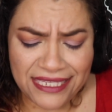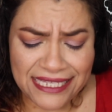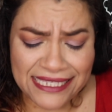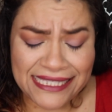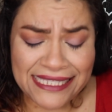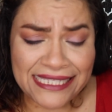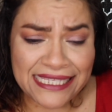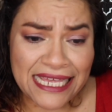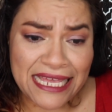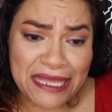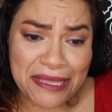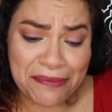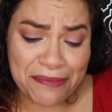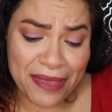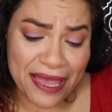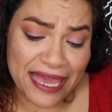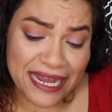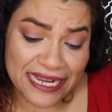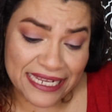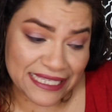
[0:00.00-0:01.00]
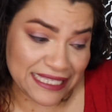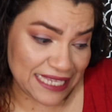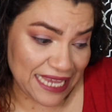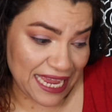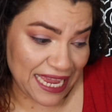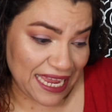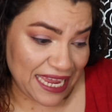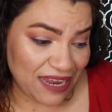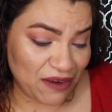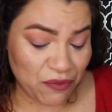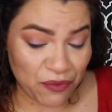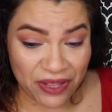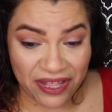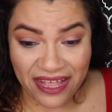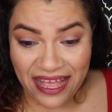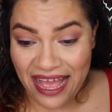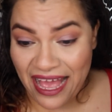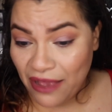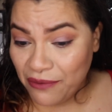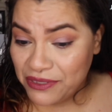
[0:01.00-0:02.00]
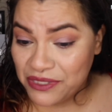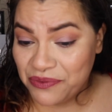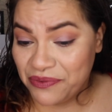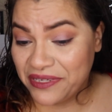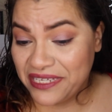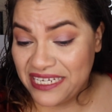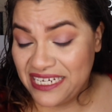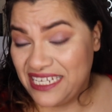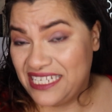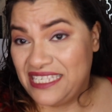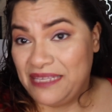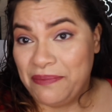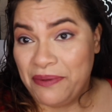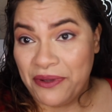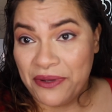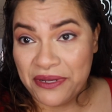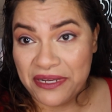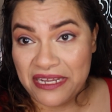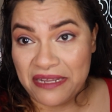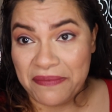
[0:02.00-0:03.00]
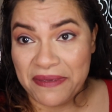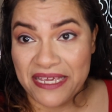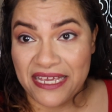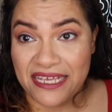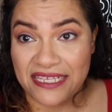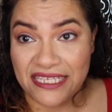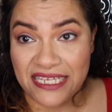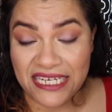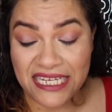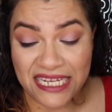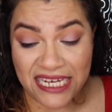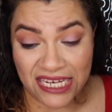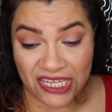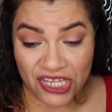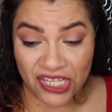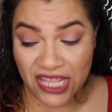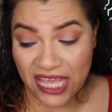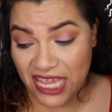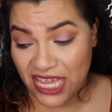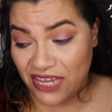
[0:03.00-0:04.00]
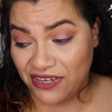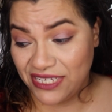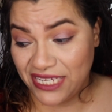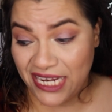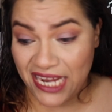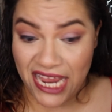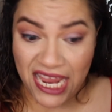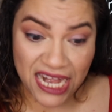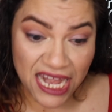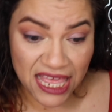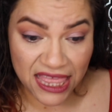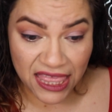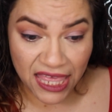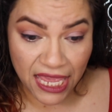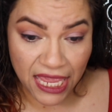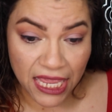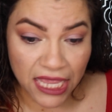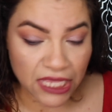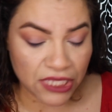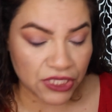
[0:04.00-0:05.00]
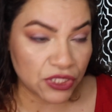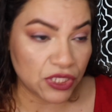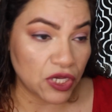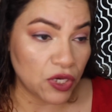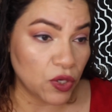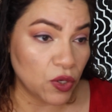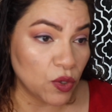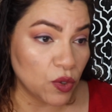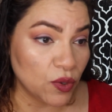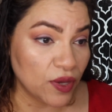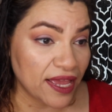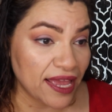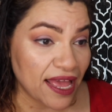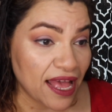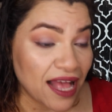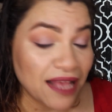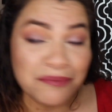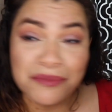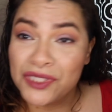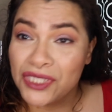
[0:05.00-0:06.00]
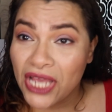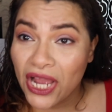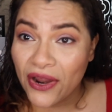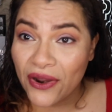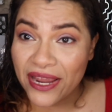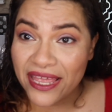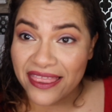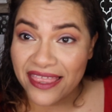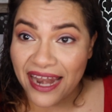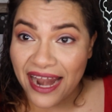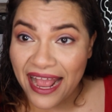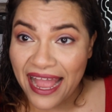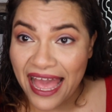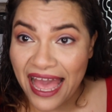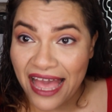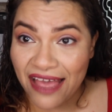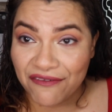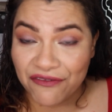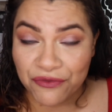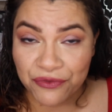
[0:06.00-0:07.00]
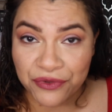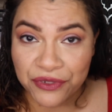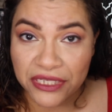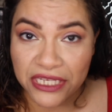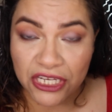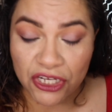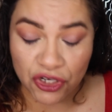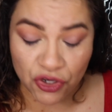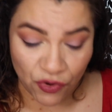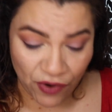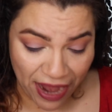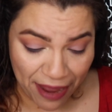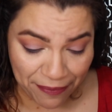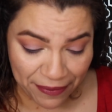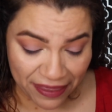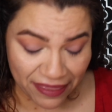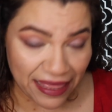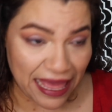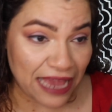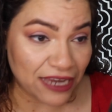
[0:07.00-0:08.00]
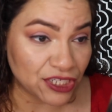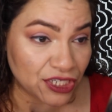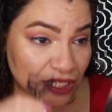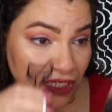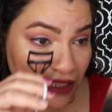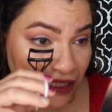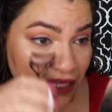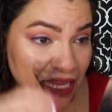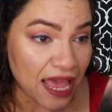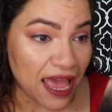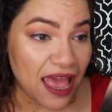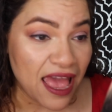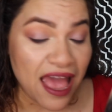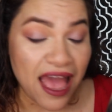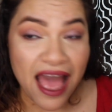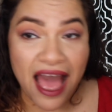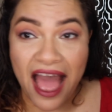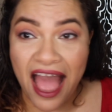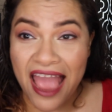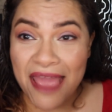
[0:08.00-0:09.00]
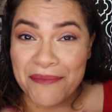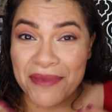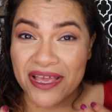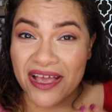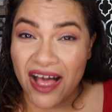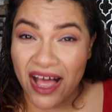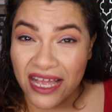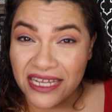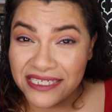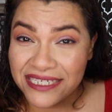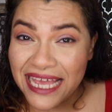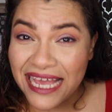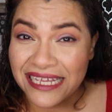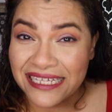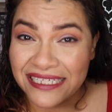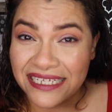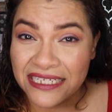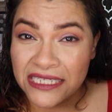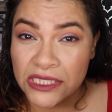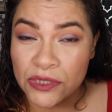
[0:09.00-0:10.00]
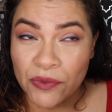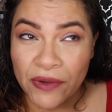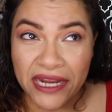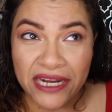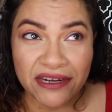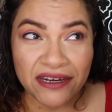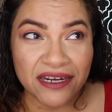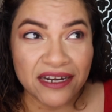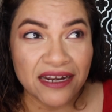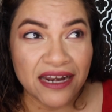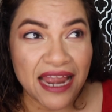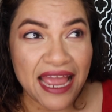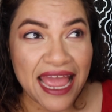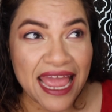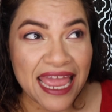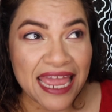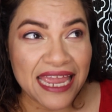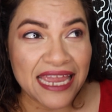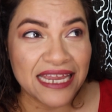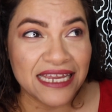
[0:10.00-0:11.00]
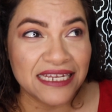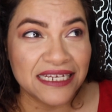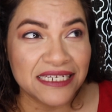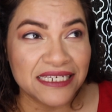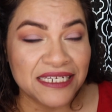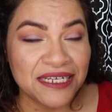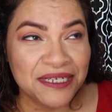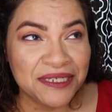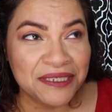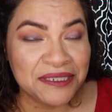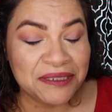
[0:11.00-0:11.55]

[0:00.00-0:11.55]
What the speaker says: somebody said, well, I was really disappointed because it didn't look like you did anything. So I'm sorry that I have really crappy lashes. I am a contact lens wearer, and